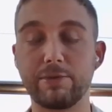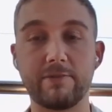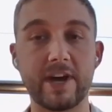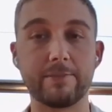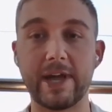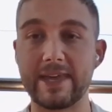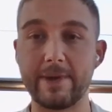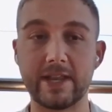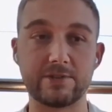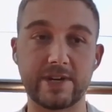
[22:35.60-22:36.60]
provided my
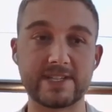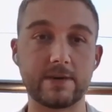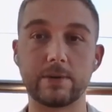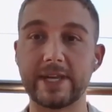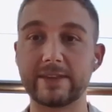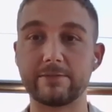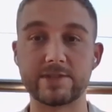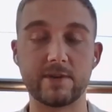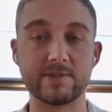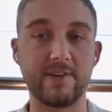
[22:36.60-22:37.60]
email address. I'll get the
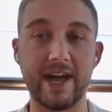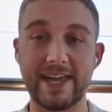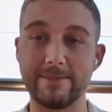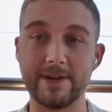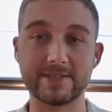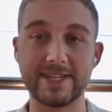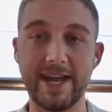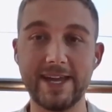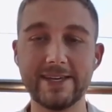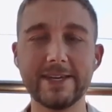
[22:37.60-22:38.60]
results by email
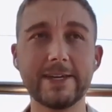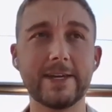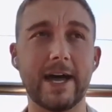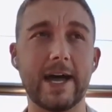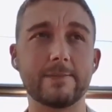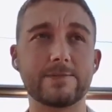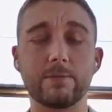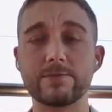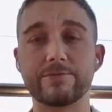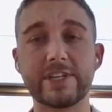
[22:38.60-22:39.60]
today. Um, so
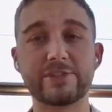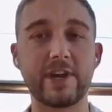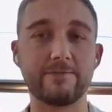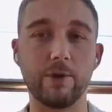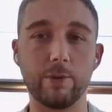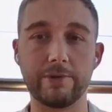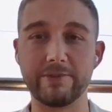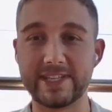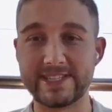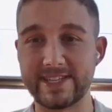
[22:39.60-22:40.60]
it was really straightforward and
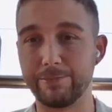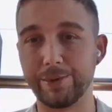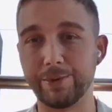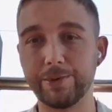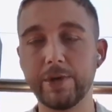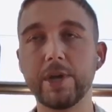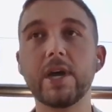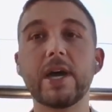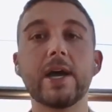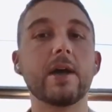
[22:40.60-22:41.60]
really simple
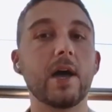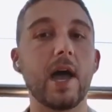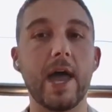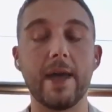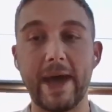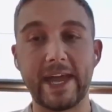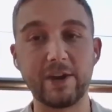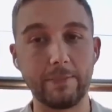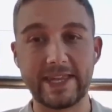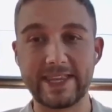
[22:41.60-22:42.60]
it may
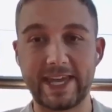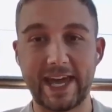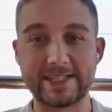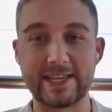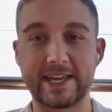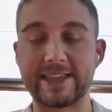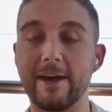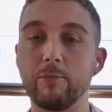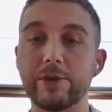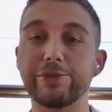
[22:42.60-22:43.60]
not be the case like
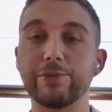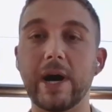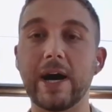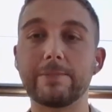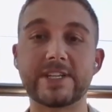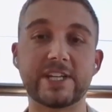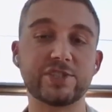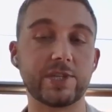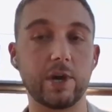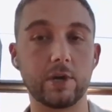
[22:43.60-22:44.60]
that when you are
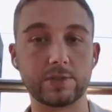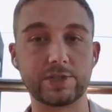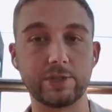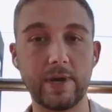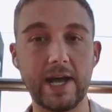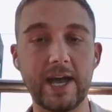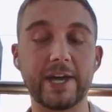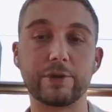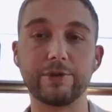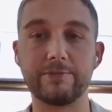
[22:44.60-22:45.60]
potentially on tour.
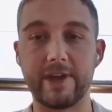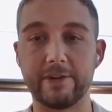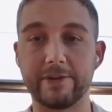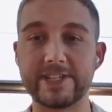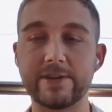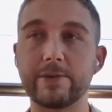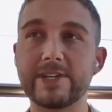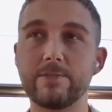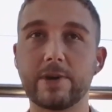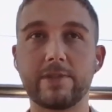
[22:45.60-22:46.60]
It could vary. So it
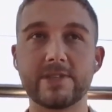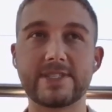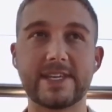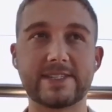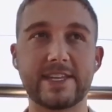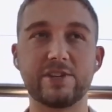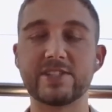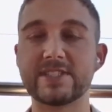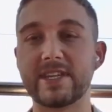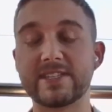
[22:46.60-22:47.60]
is one of those things that
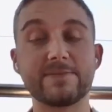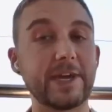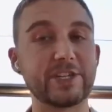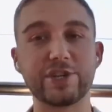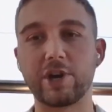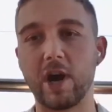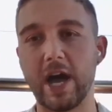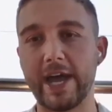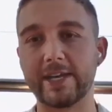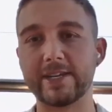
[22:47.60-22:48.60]
you just need to speak to your
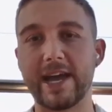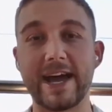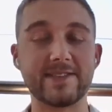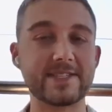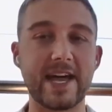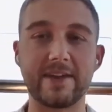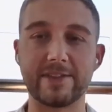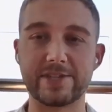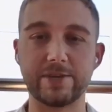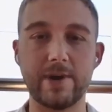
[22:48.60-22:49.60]
guide at the start
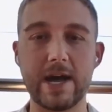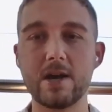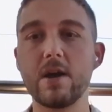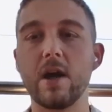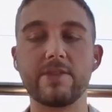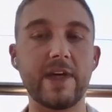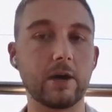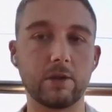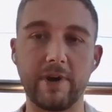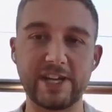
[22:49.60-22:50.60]
of the tour.
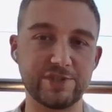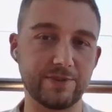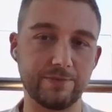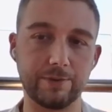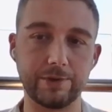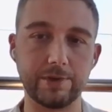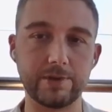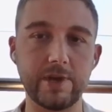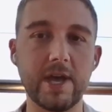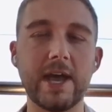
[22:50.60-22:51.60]
They'll arrange it for
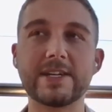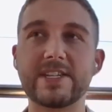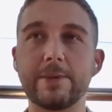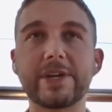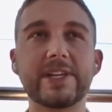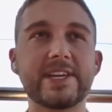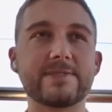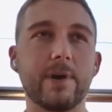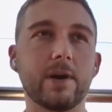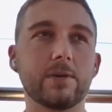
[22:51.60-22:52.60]
you. Typically, as
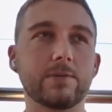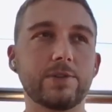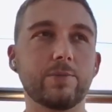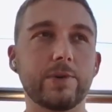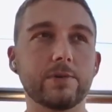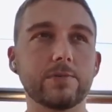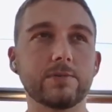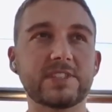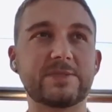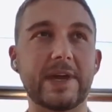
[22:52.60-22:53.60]
well, you
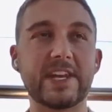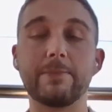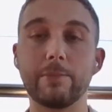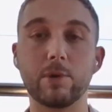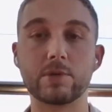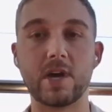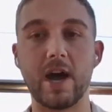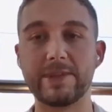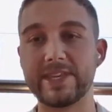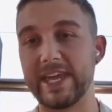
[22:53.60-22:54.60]
will spend a bit more
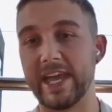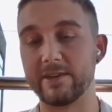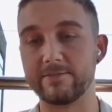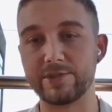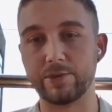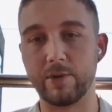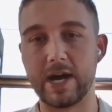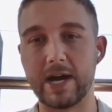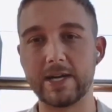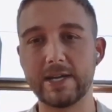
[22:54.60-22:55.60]
time at the end of
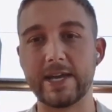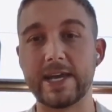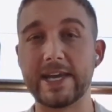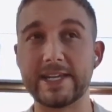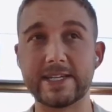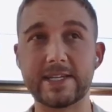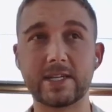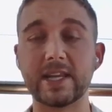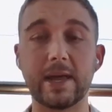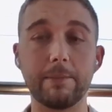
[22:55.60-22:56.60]
tour in
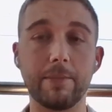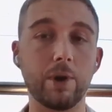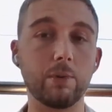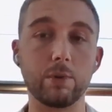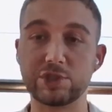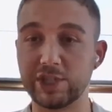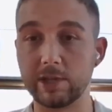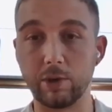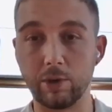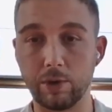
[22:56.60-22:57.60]
Colombo or
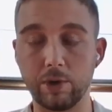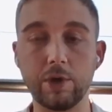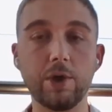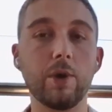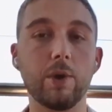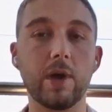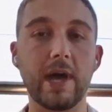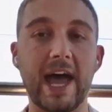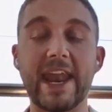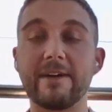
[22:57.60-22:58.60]
Chilor
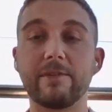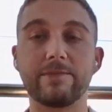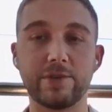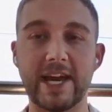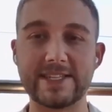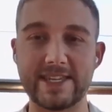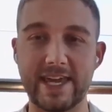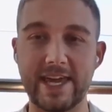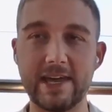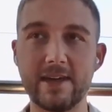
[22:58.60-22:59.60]
and have a few days
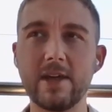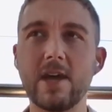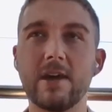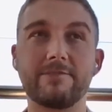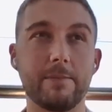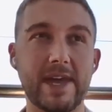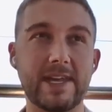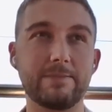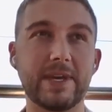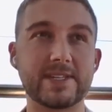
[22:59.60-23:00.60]
there. For
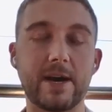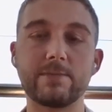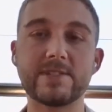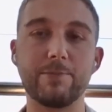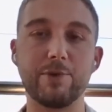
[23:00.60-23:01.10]
me, because I was